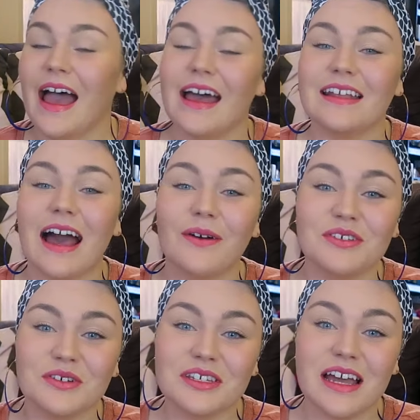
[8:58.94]
and I will
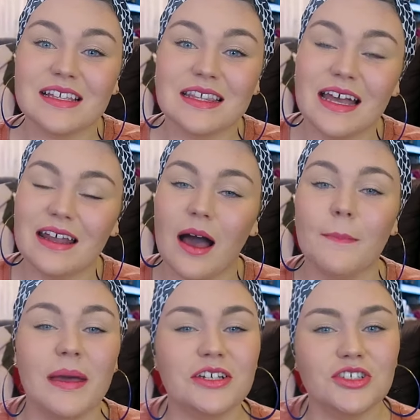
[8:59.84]
talk to you guys later.
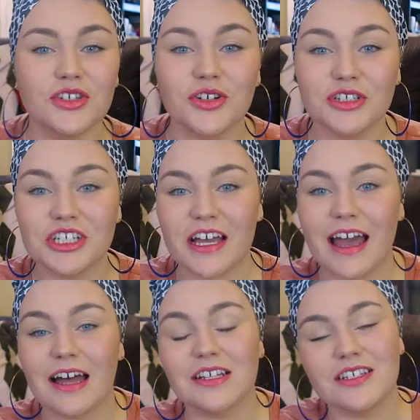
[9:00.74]
Make sure you go check
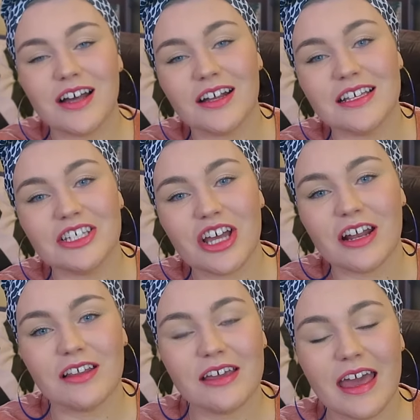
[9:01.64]
out Donna's
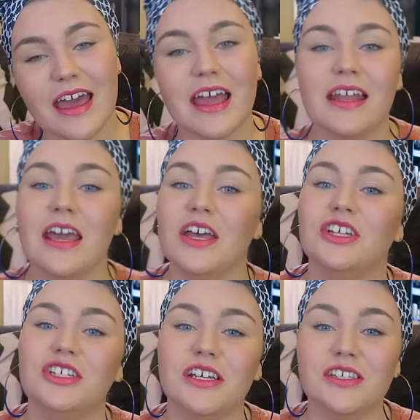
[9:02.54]
channel again.
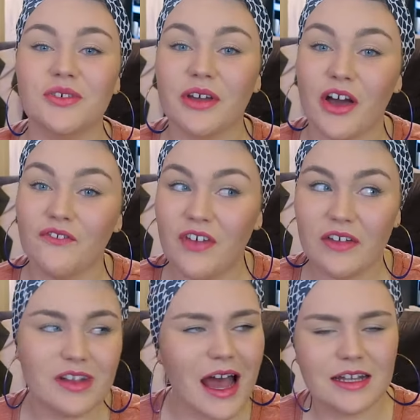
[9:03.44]
She is doing her
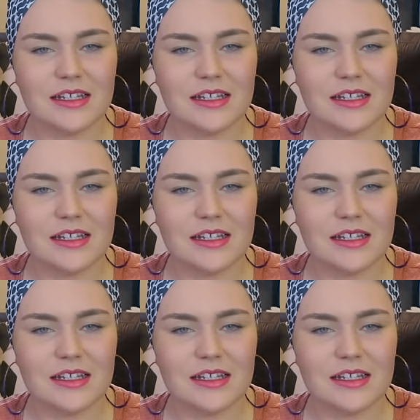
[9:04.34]
favorite. Uh,